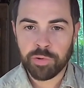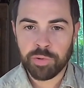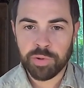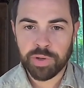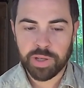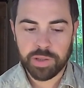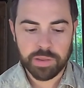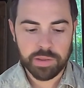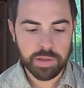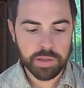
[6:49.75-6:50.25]
And I
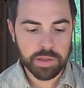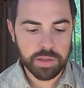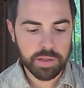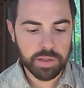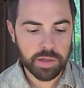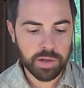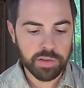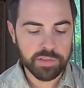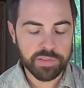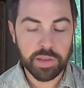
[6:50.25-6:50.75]
think,
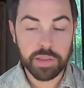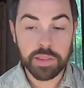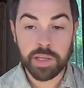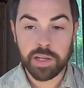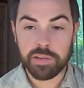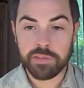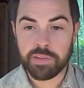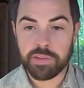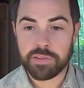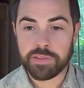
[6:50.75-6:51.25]

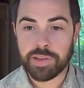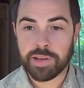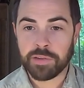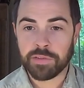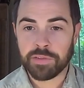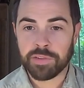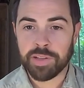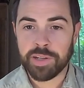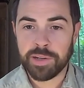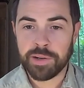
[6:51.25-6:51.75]
as a sales
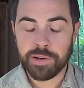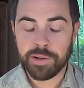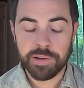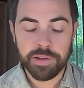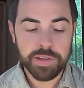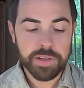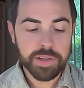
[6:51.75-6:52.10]
leader,